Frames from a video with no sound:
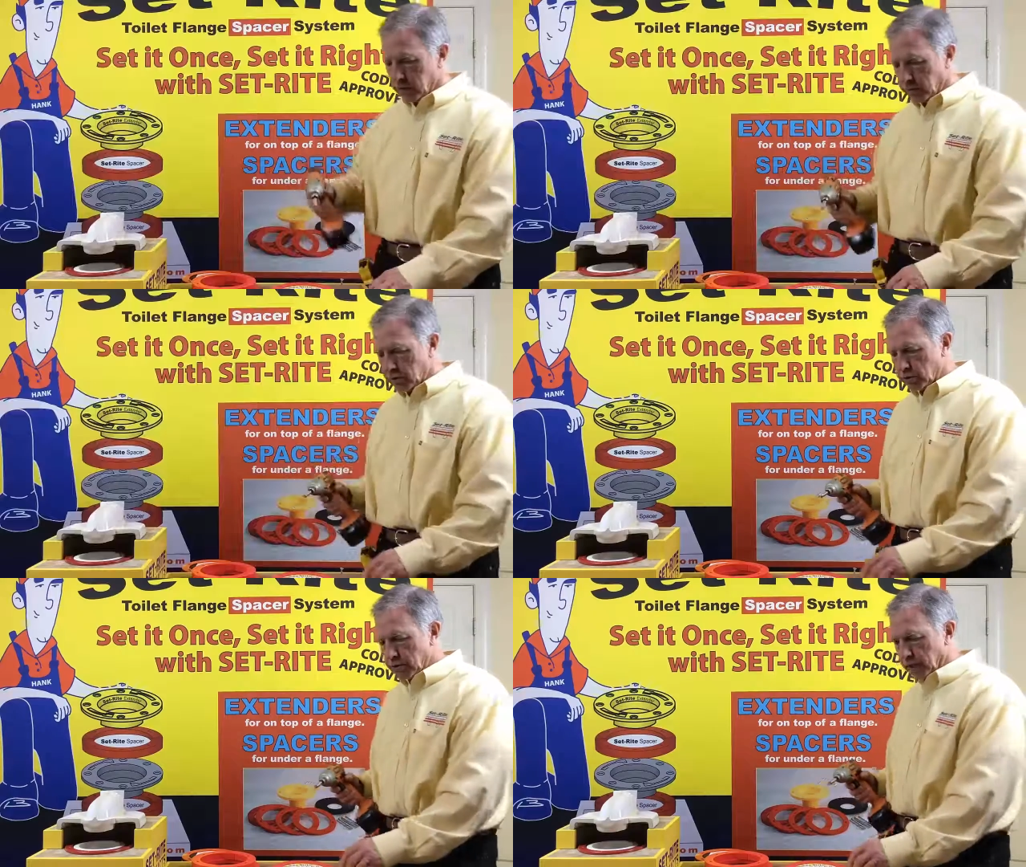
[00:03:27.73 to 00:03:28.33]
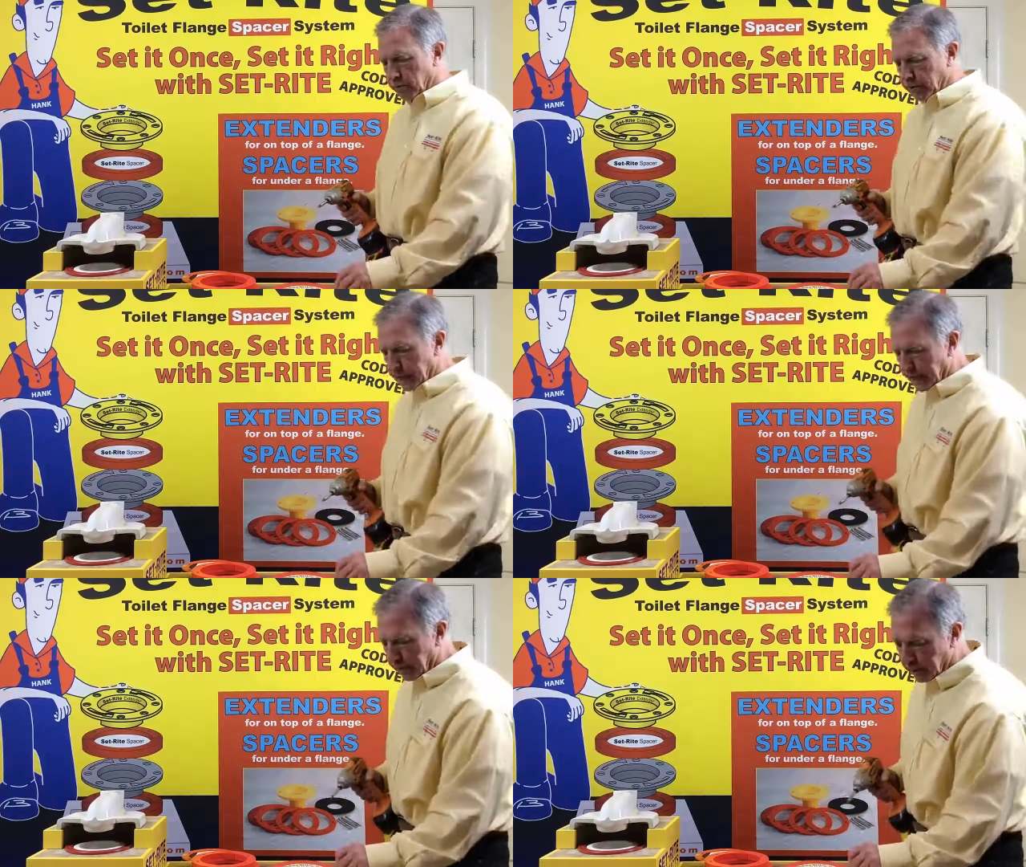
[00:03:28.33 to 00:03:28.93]
Once you're done with
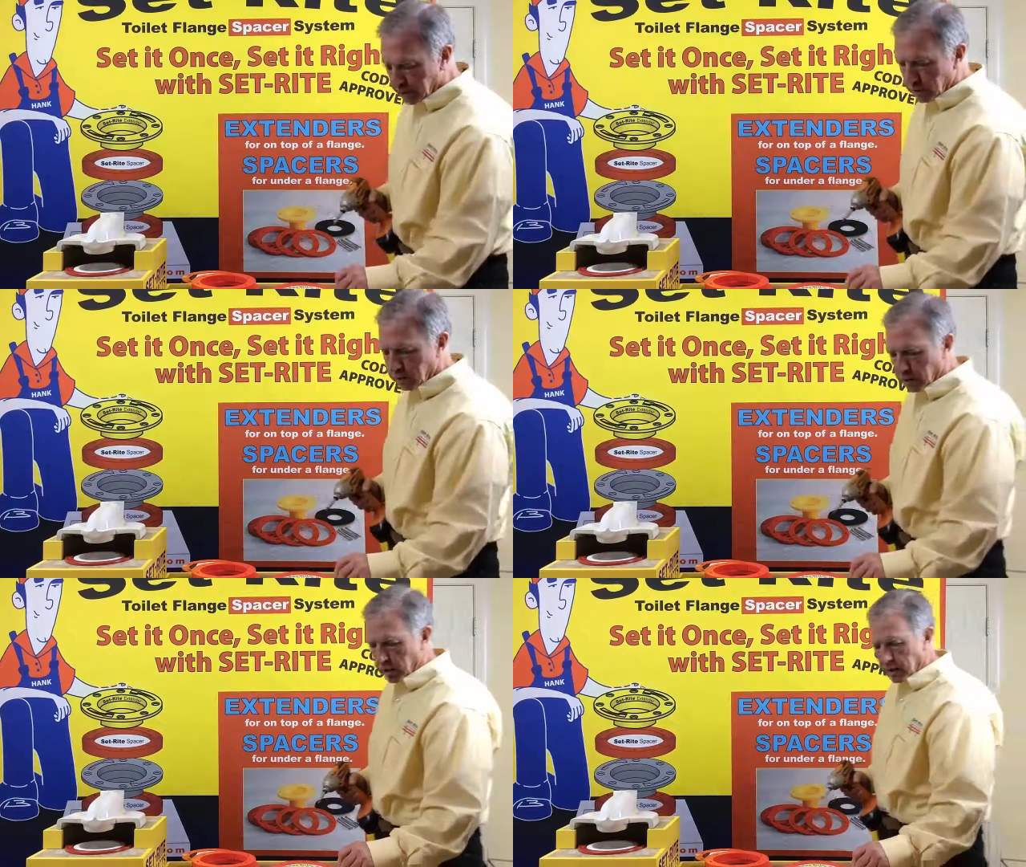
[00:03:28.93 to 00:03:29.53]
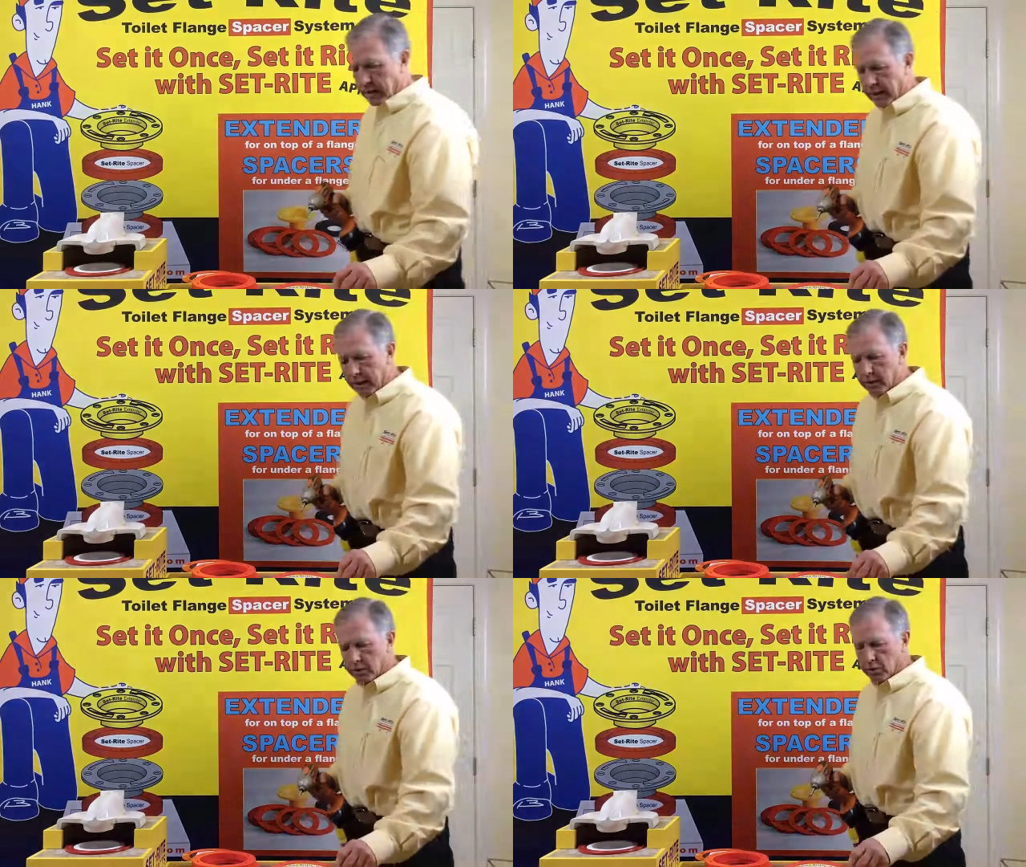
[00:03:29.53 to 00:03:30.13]
that, you'll go
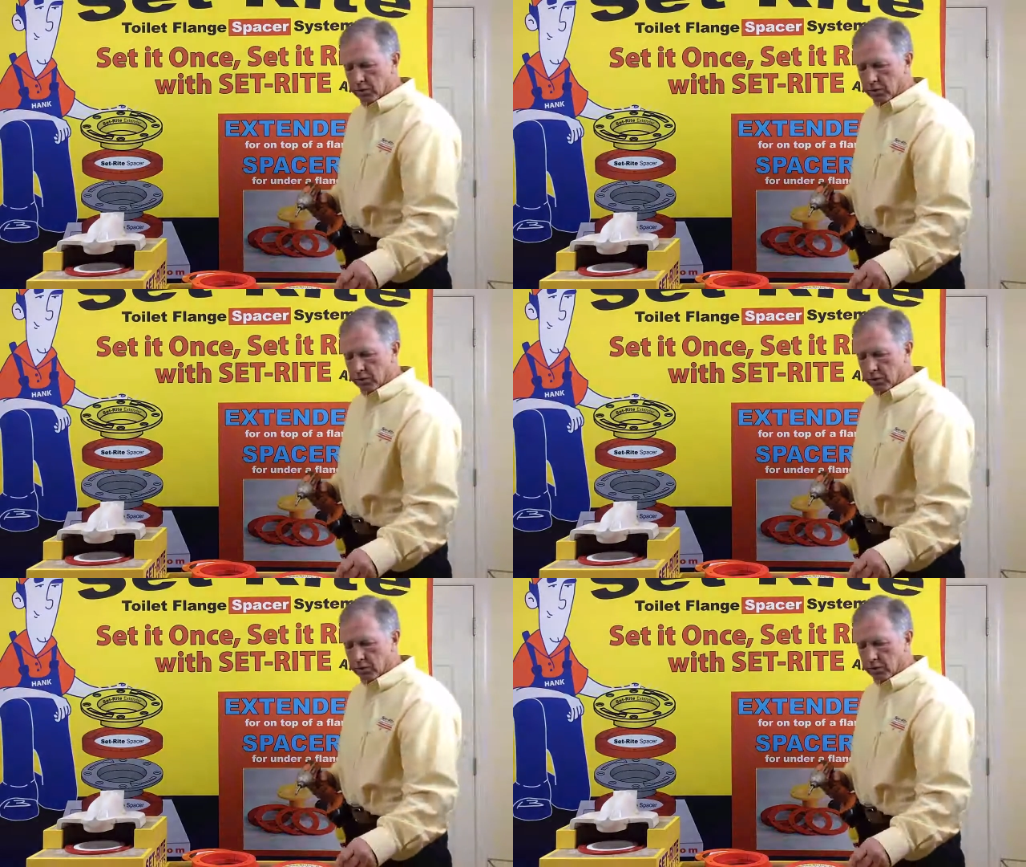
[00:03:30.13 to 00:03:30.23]
ahead and you'll